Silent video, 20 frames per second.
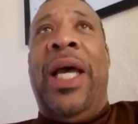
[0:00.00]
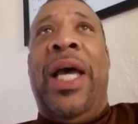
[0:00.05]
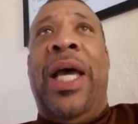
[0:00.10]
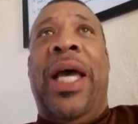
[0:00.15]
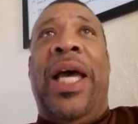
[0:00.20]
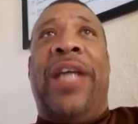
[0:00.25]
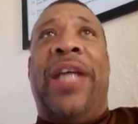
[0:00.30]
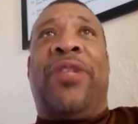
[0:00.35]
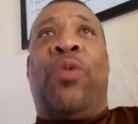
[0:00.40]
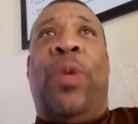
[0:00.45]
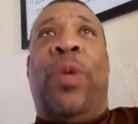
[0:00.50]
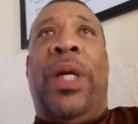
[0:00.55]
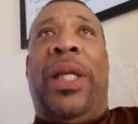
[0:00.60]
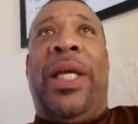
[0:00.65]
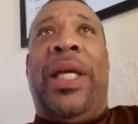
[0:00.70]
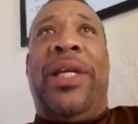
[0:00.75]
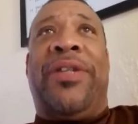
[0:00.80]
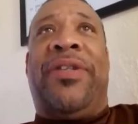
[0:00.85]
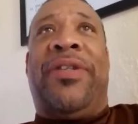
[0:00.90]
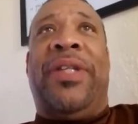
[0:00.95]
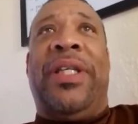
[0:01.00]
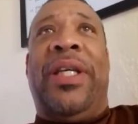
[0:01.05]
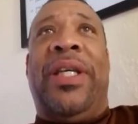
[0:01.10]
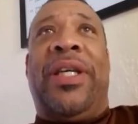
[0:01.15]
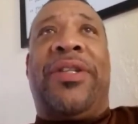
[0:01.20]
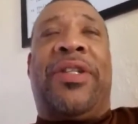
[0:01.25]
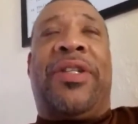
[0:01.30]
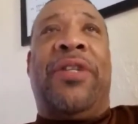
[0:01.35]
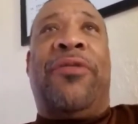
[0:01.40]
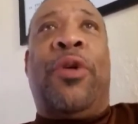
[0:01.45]
as well as the
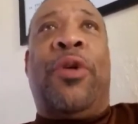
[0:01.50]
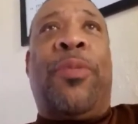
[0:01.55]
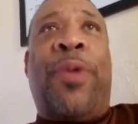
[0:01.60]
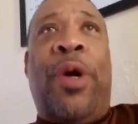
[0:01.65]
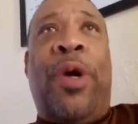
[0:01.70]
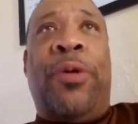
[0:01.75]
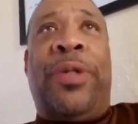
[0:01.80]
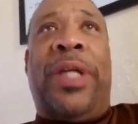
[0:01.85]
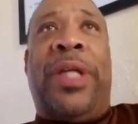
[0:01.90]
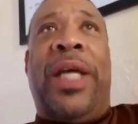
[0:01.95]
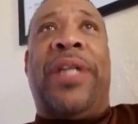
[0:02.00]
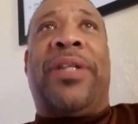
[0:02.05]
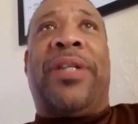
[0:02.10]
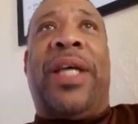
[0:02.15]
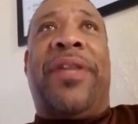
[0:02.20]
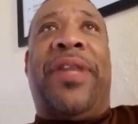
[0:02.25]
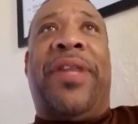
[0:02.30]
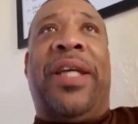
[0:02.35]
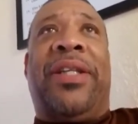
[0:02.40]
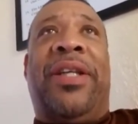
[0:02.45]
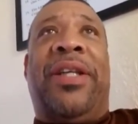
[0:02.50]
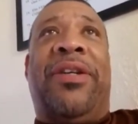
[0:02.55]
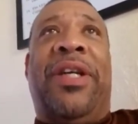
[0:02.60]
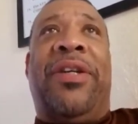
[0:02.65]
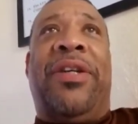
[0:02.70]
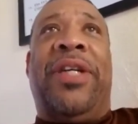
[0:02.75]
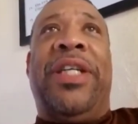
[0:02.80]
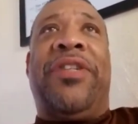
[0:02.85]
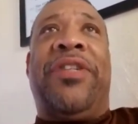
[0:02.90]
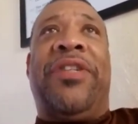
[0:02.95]
civil protests, I think that there
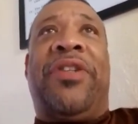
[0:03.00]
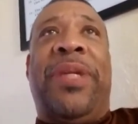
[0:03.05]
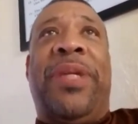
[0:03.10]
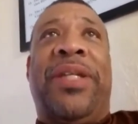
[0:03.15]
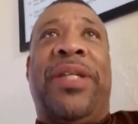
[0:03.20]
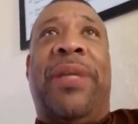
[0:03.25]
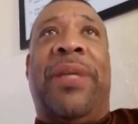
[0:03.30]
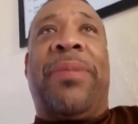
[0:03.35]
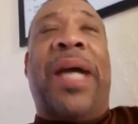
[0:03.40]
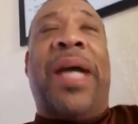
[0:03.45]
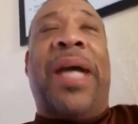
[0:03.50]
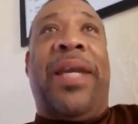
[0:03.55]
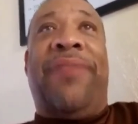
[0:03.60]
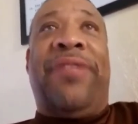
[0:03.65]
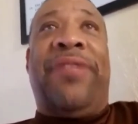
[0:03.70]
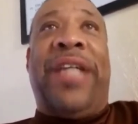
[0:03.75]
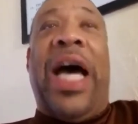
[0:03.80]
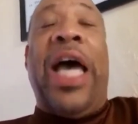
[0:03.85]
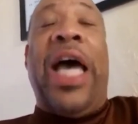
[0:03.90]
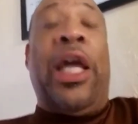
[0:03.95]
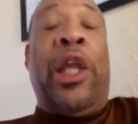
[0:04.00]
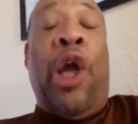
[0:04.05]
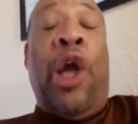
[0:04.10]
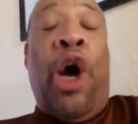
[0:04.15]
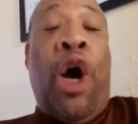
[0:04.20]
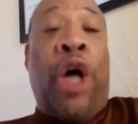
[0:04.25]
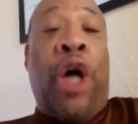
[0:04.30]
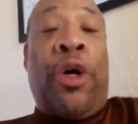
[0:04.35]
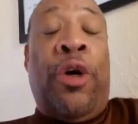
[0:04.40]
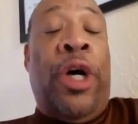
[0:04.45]
needs to be some kind of
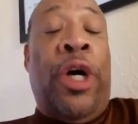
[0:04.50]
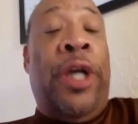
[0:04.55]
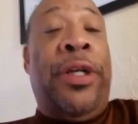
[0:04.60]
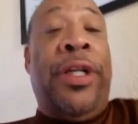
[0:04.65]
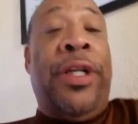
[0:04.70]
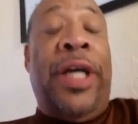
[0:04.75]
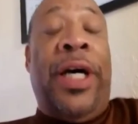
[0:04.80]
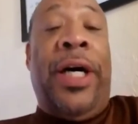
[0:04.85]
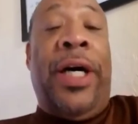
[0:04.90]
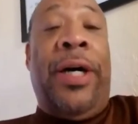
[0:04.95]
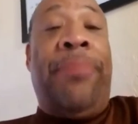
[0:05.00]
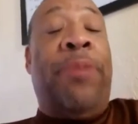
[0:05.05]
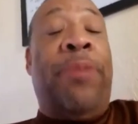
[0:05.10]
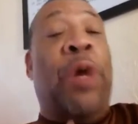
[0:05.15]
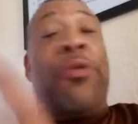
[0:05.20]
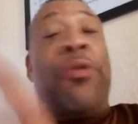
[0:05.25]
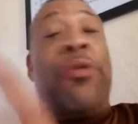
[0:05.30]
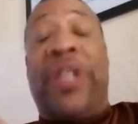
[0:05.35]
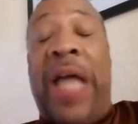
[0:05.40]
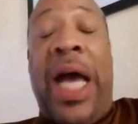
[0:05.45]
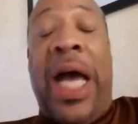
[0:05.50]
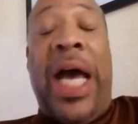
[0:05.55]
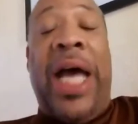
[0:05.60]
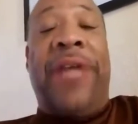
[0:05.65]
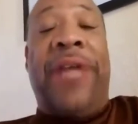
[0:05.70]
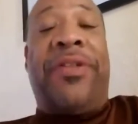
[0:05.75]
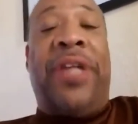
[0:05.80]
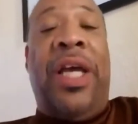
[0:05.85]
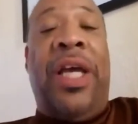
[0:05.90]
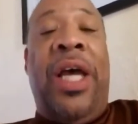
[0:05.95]
dialogue on both
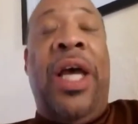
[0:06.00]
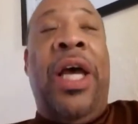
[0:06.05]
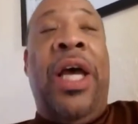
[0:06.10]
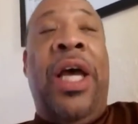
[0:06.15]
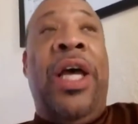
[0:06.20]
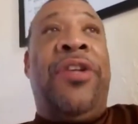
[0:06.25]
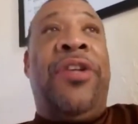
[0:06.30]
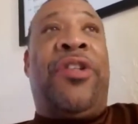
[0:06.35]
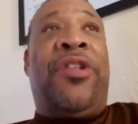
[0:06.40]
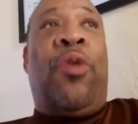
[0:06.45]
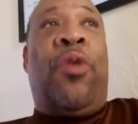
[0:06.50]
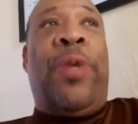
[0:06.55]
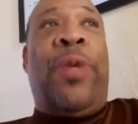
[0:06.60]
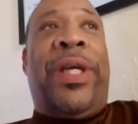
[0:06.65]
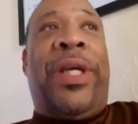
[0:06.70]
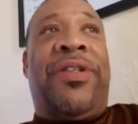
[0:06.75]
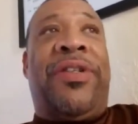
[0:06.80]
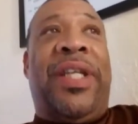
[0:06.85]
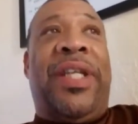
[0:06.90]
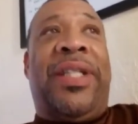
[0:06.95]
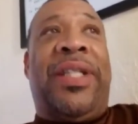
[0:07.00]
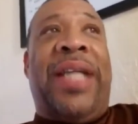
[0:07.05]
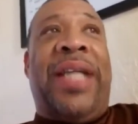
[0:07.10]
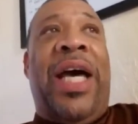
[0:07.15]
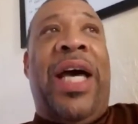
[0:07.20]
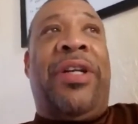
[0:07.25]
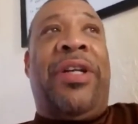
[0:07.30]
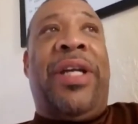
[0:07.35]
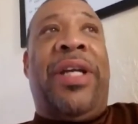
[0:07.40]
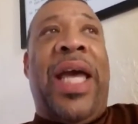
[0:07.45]
sides so we can sit
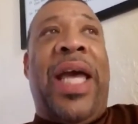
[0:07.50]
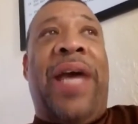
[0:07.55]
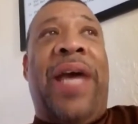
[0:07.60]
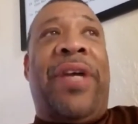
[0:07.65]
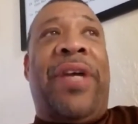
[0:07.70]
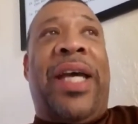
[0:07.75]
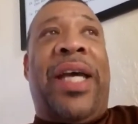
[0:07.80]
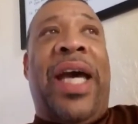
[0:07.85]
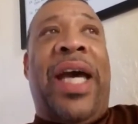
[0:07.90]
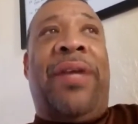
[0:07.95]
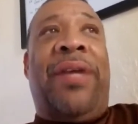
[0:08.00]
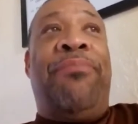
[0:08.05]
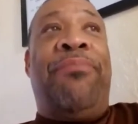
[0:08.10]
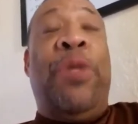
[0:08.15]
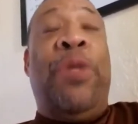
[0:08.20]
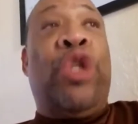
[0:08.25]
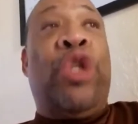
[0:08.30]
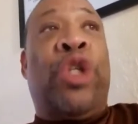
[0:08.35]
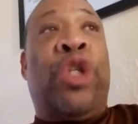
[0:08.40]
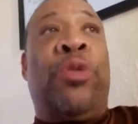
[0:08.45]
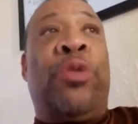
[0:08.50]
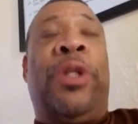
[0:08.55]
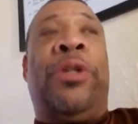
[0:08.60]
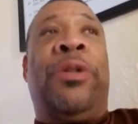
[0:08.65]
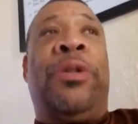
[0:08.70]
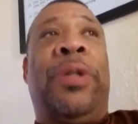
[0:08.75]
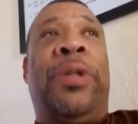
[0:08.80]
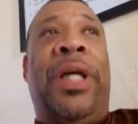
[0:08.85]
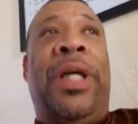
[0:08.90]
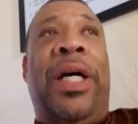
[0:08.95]
down and have a kind of
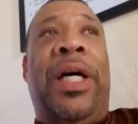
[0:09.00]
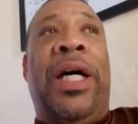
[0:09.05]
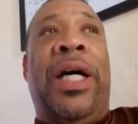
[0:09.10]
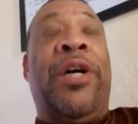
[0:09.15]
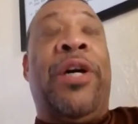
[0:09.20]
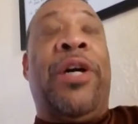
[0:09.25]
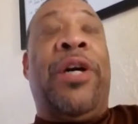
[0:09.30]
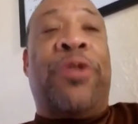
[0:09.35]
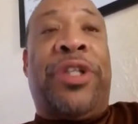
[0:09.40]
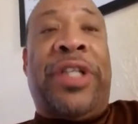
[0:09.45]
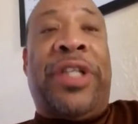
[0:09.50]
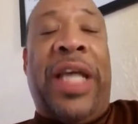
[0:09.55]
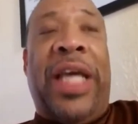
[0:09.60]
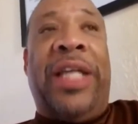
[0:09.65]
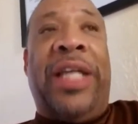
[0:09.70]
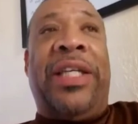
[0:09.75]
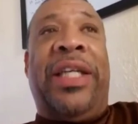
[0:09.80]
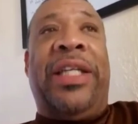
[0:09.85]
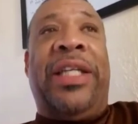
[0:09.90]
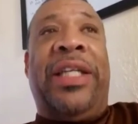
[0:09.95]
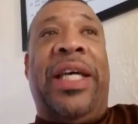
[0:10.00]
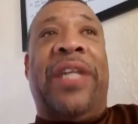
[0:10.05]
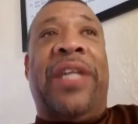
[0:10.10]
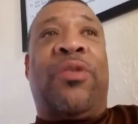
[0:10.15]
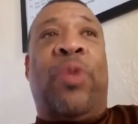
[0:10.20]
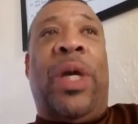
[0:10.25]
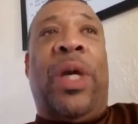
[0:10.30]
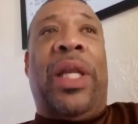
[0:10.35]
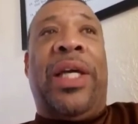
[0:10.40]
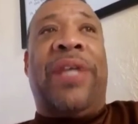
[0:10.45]
mutual understanding as
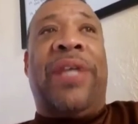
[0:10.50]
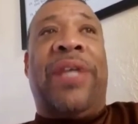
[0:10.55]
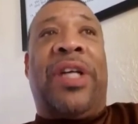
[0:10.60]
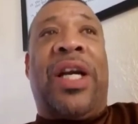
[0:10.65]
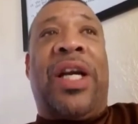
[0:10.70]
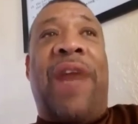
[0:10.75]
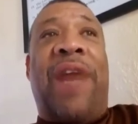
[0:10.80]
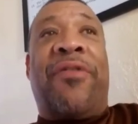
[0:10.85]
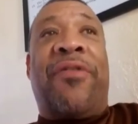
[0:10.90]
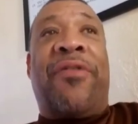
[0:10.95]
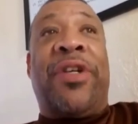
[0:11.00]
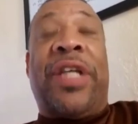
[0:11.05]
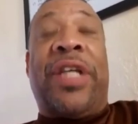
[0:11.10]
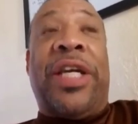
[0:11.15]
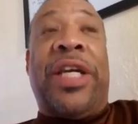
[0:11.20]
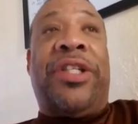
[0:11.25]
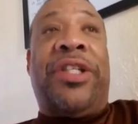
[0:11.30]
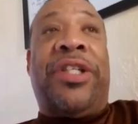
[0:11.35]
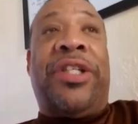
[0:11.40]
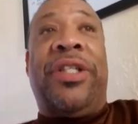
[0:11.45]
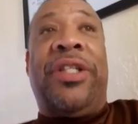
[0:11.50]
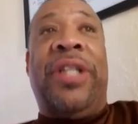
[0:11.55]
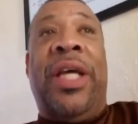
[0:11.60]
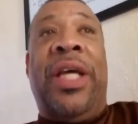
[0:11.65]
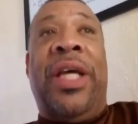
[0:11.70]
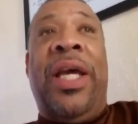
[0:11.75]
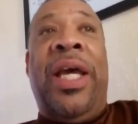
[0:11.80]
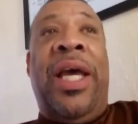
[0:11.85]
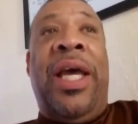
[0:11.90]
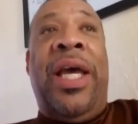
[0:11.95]
well as a conversation
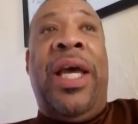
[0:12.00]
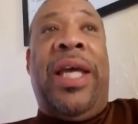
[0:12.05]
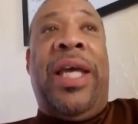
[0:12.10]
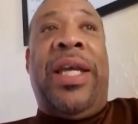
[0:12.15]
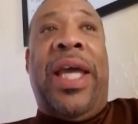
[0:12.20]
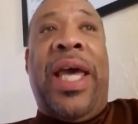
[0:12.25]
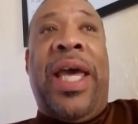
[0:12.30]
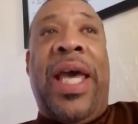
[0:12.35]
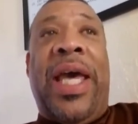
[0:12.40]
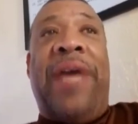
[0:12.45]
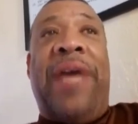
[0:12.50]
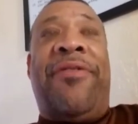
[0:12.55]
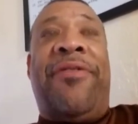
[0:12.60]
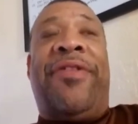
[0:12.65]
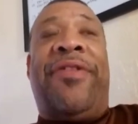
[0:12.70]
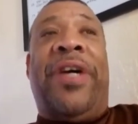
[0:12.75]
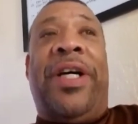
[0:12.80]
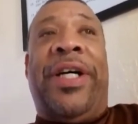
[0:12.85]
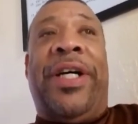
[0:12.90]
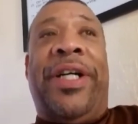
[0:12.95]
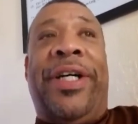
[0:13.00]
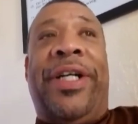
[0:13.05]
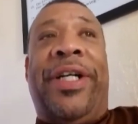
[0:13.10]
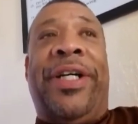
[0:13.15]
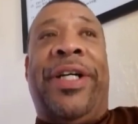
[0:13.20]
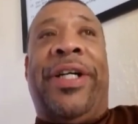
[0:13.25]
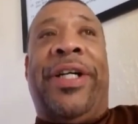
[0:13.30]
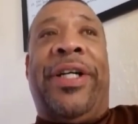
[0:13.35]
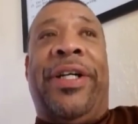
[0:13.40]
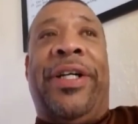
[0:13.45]
and have
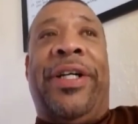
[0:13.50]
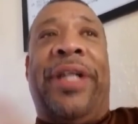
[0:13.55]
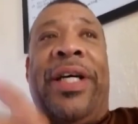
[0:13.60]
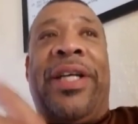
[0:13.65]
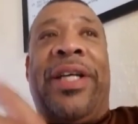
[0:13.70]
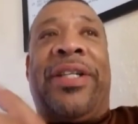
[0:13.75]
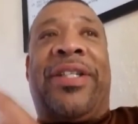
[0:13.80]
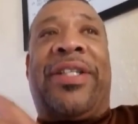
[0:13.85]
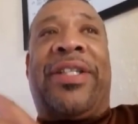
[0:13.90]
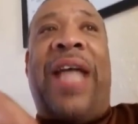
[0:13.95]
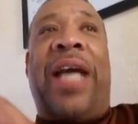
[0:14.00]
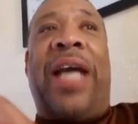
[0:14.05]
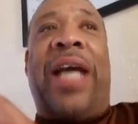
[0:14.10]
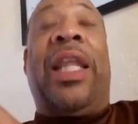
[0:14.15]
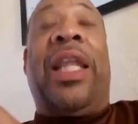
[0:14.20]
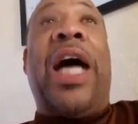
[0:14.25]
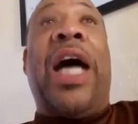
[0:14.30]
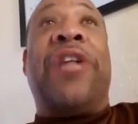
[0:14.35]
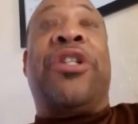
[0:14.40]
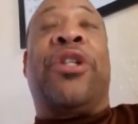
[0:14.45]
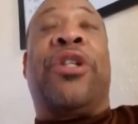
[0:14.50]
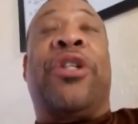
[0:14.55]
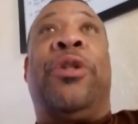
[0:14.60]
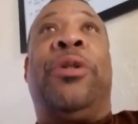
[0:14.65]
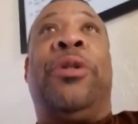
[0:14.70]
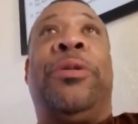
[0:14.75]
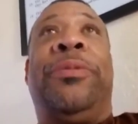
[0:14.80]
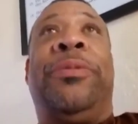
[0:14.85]
a psychological